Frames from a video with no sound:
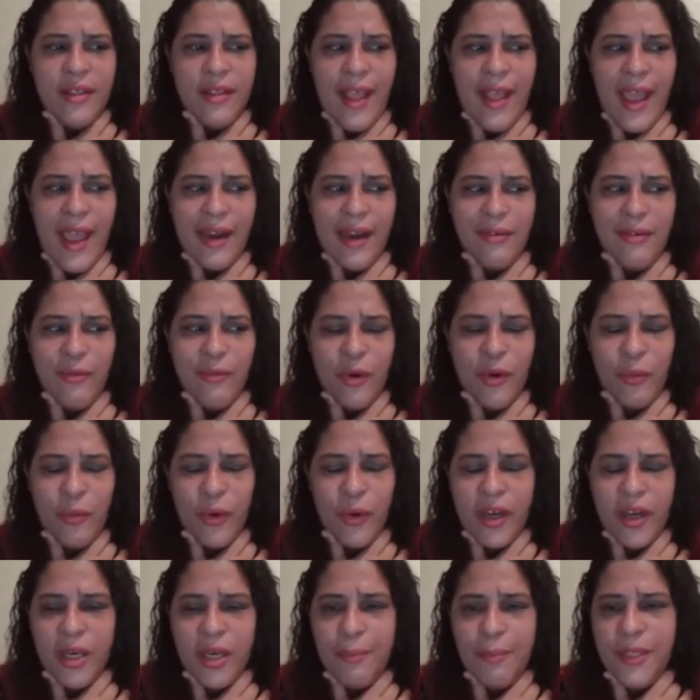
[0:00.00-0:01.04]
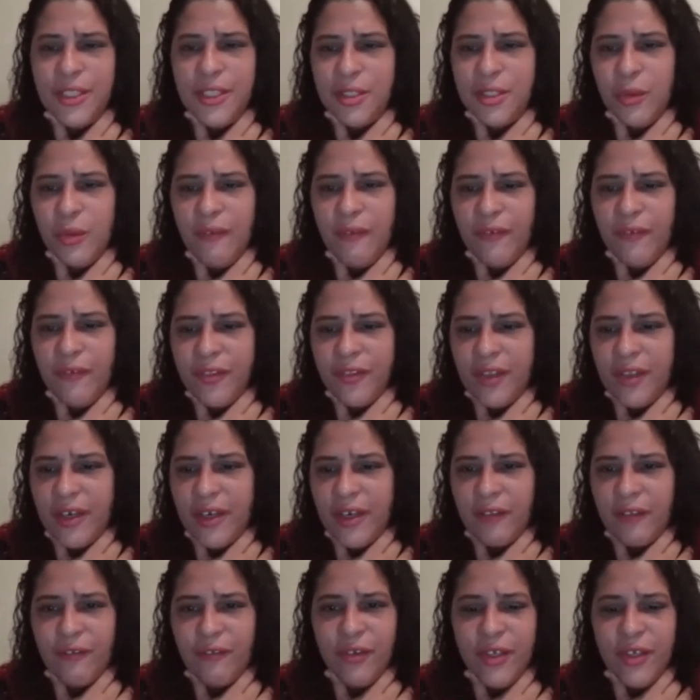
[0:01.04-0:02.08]
that what we're going to be doing for the
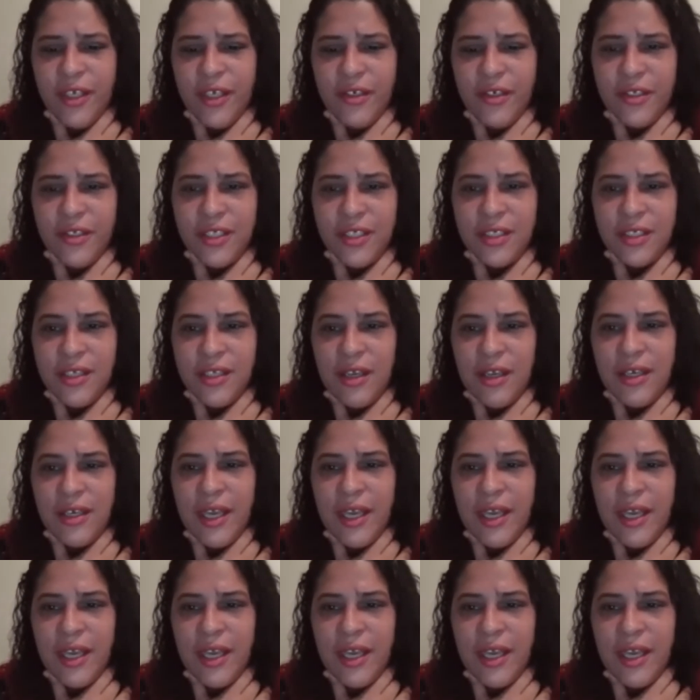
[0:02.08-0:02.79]
next few years is